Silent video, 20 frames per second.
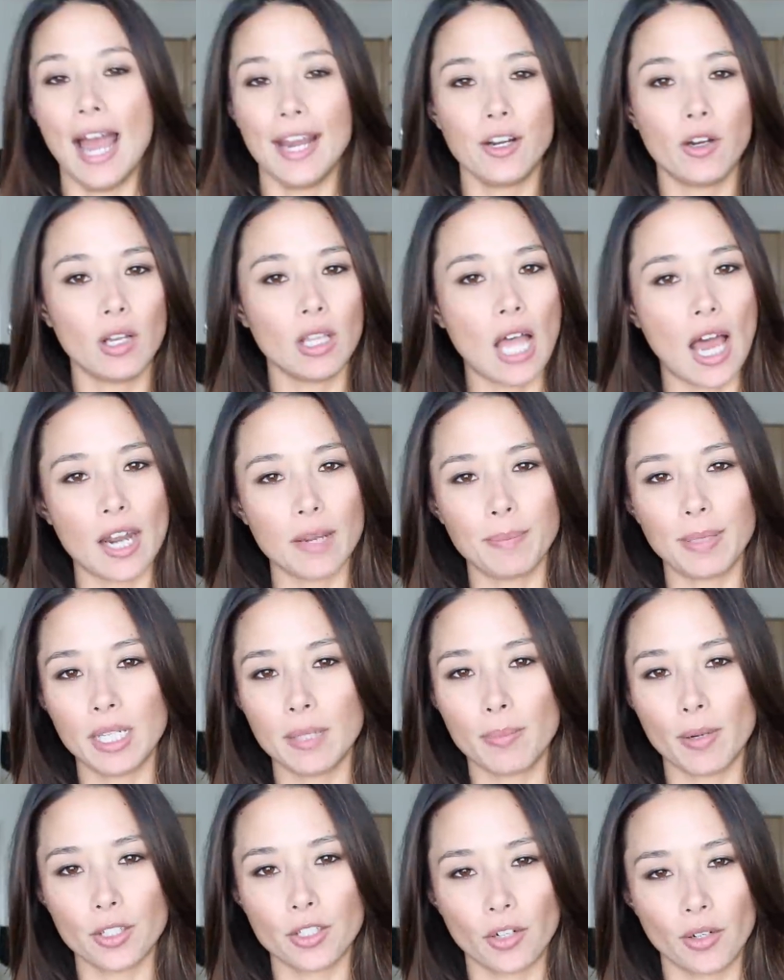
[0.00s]
I know a lot of
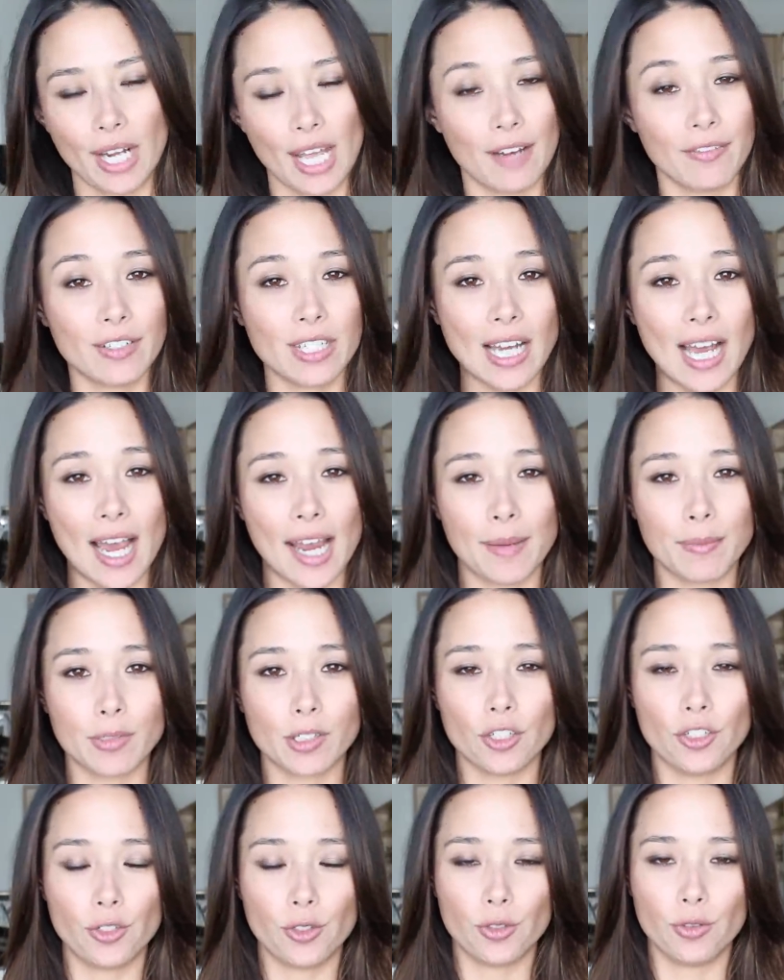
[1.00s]
people don't have time
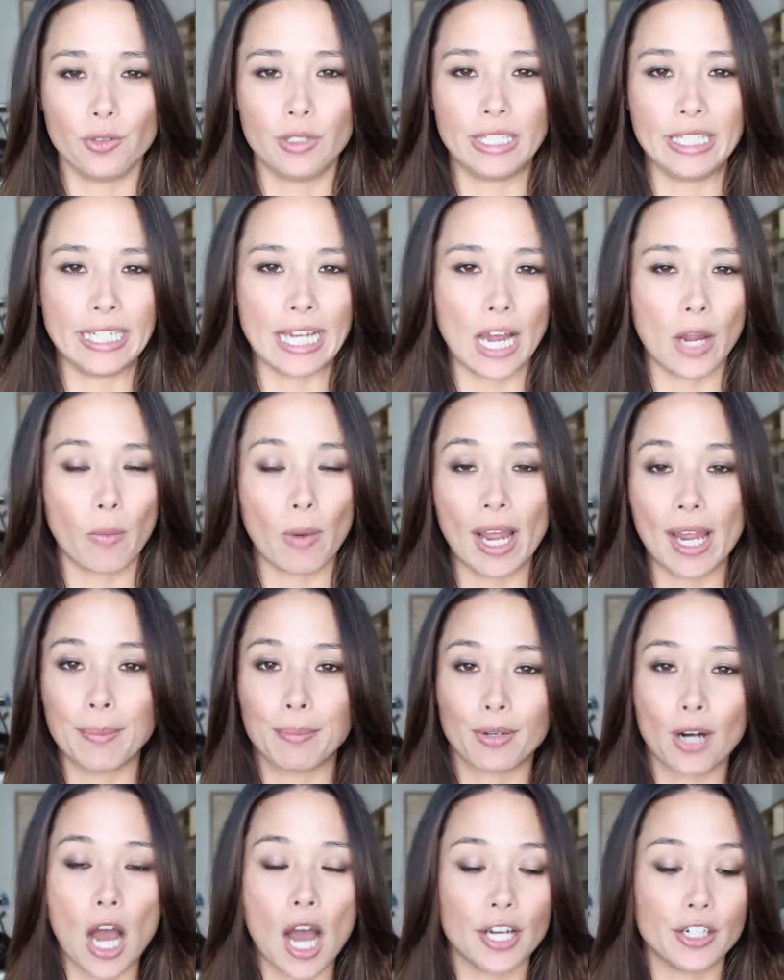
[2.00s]
to do D I Y
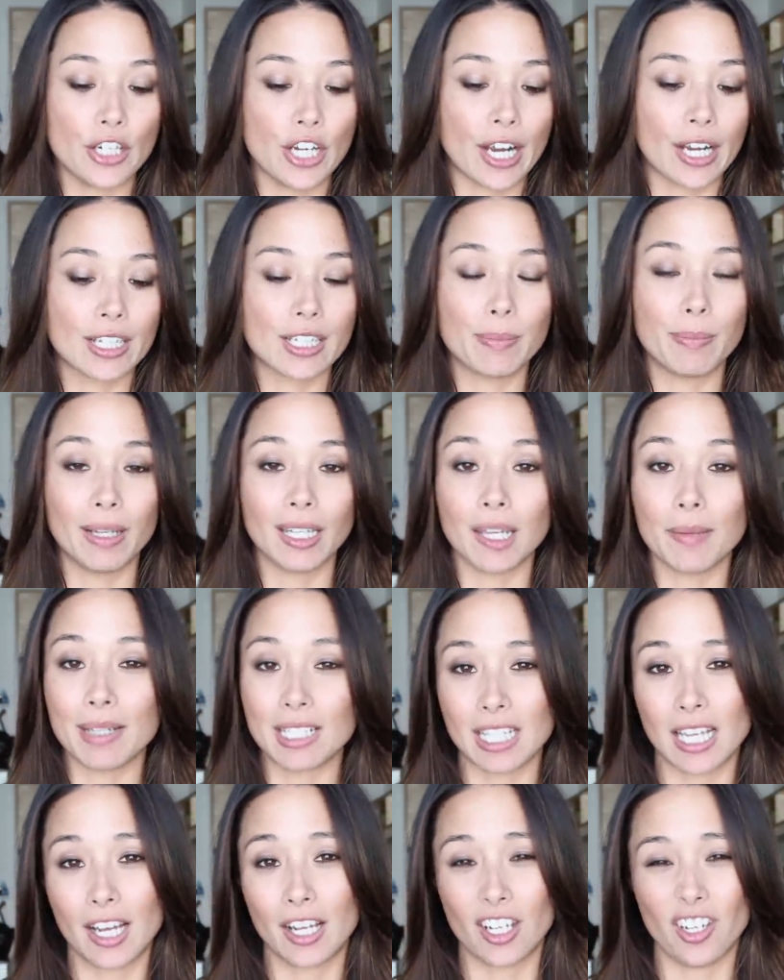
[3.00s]
projects, but let
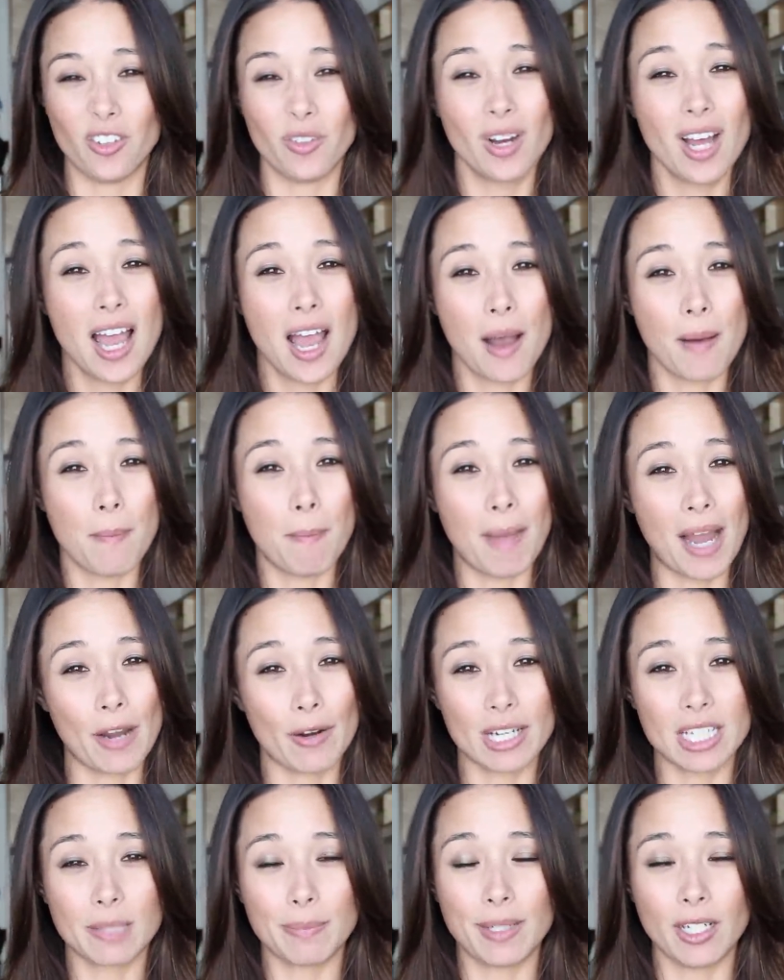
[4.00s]
me tell you, my
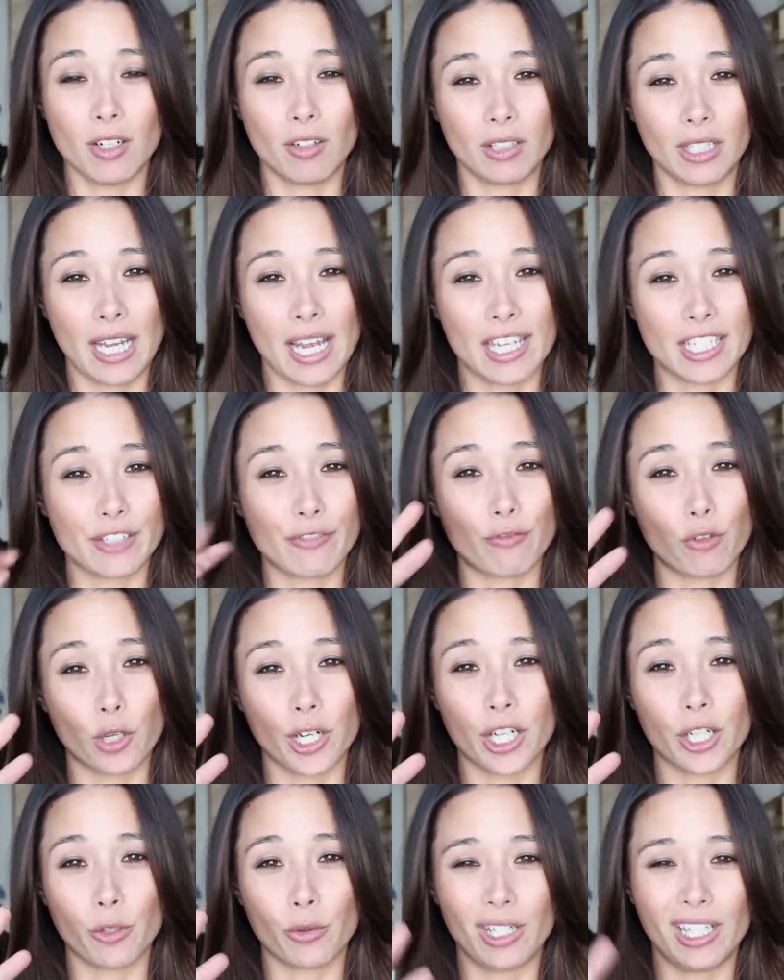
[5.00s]
recipe only has
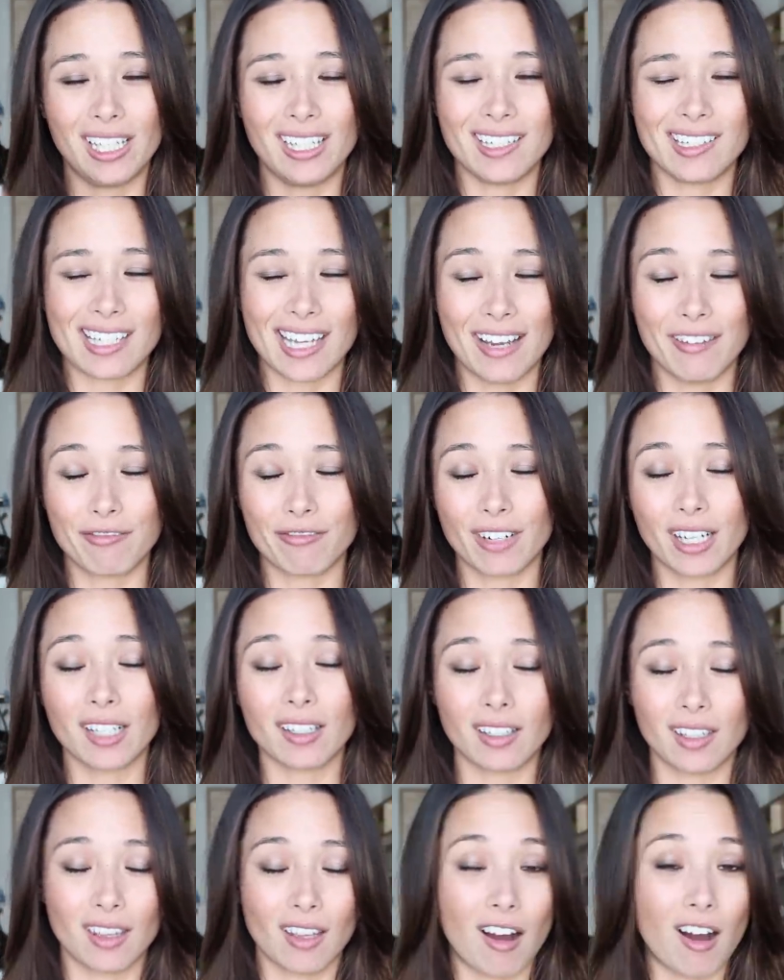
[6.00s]
four ingredients, and
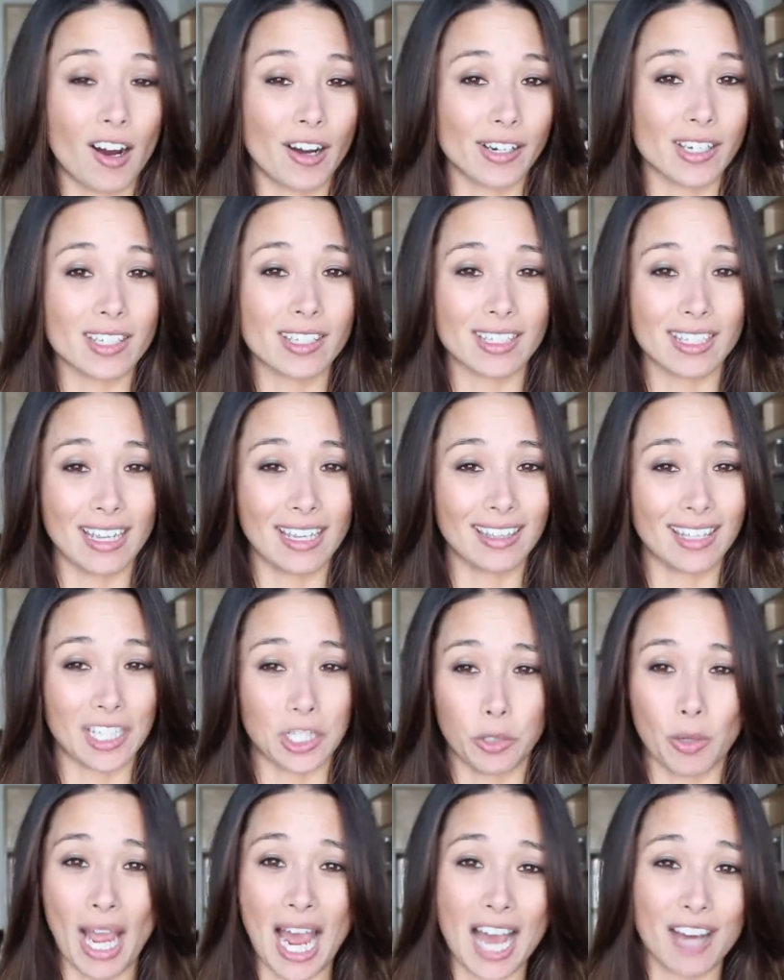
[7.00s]
frankly the hardest thing
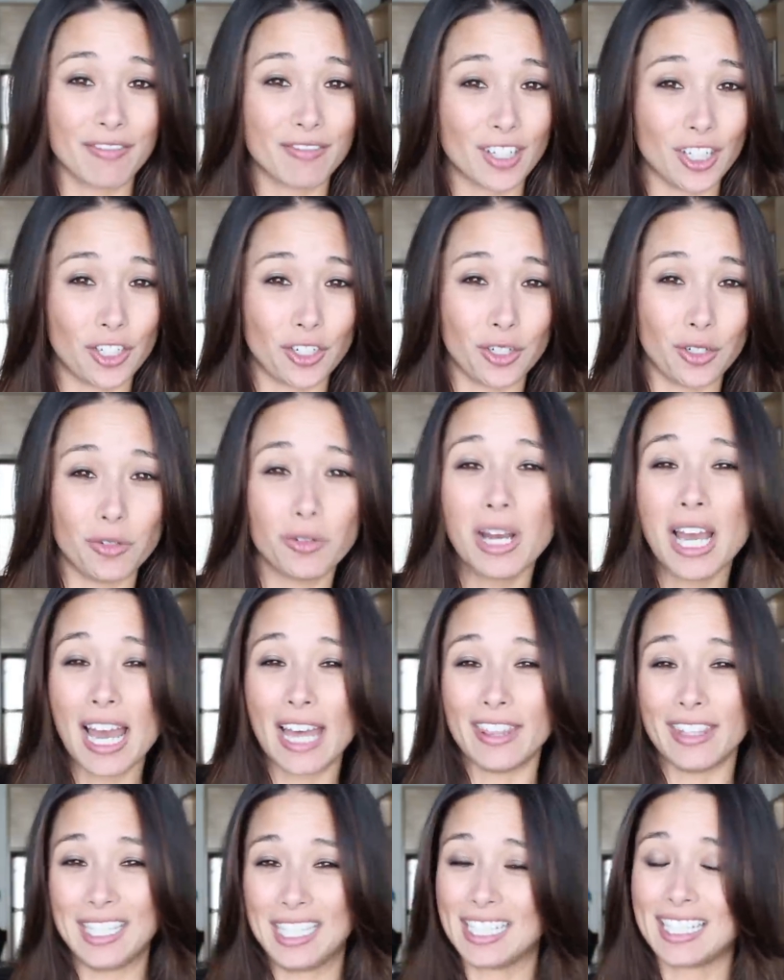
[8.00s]
that you have to do
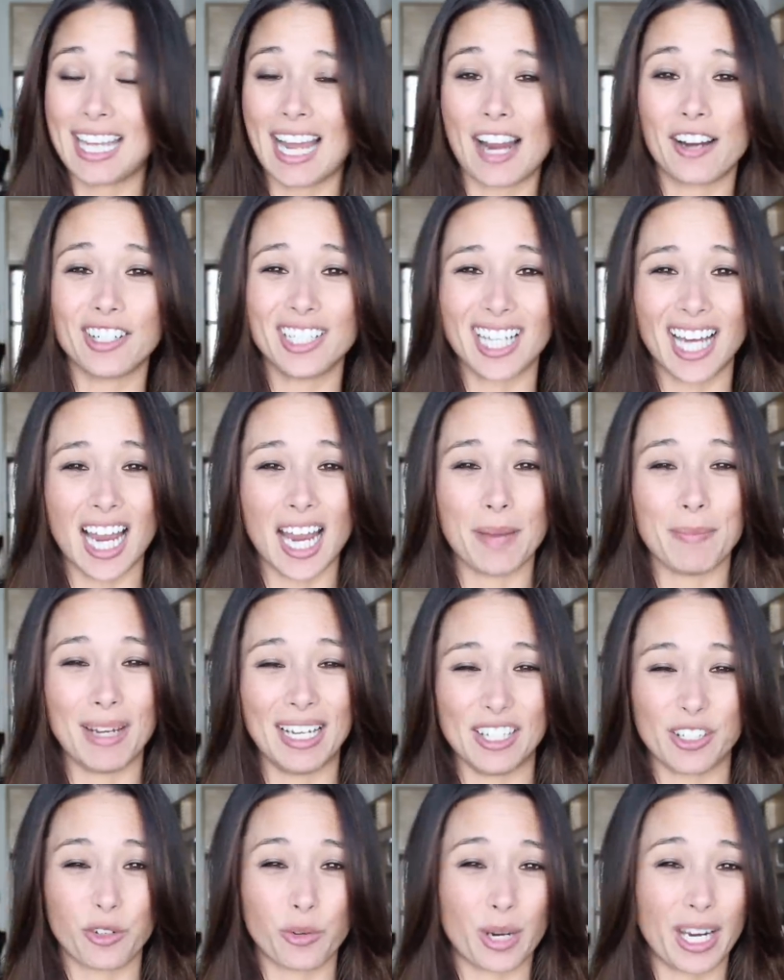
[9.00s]
the entire time
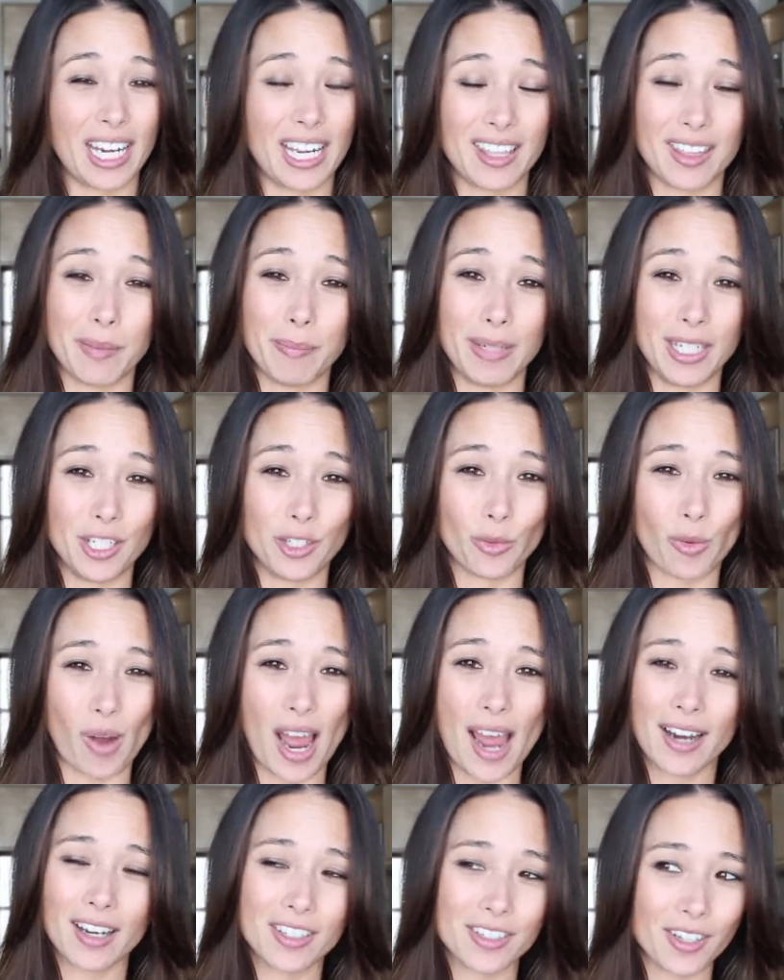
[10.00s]
is grating the
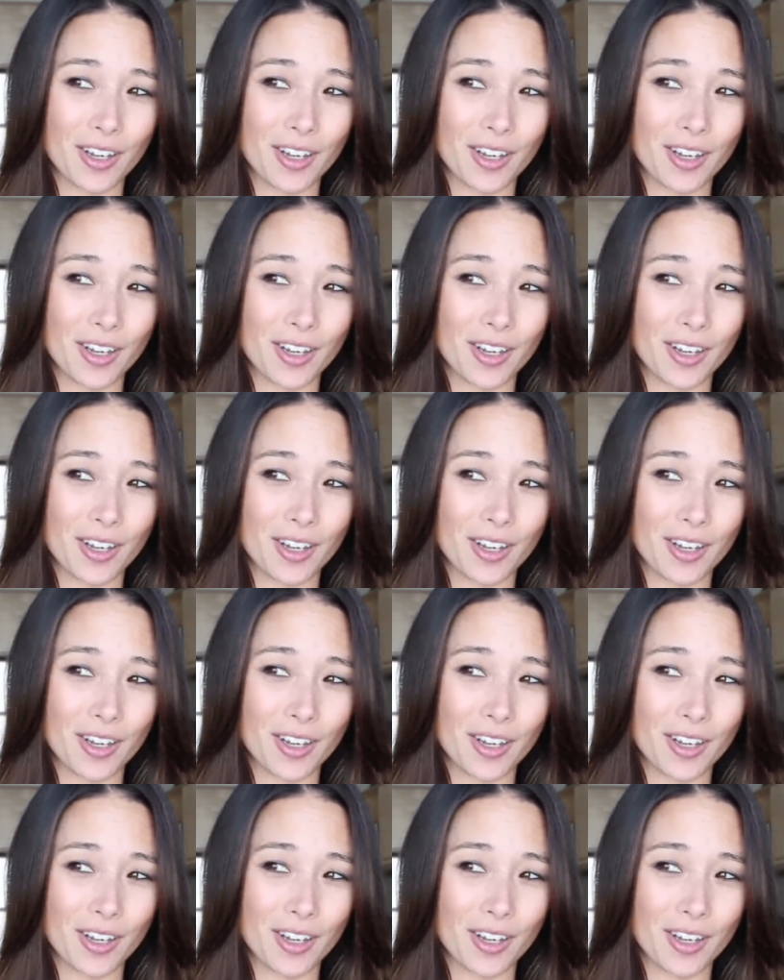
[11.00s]
beeswax.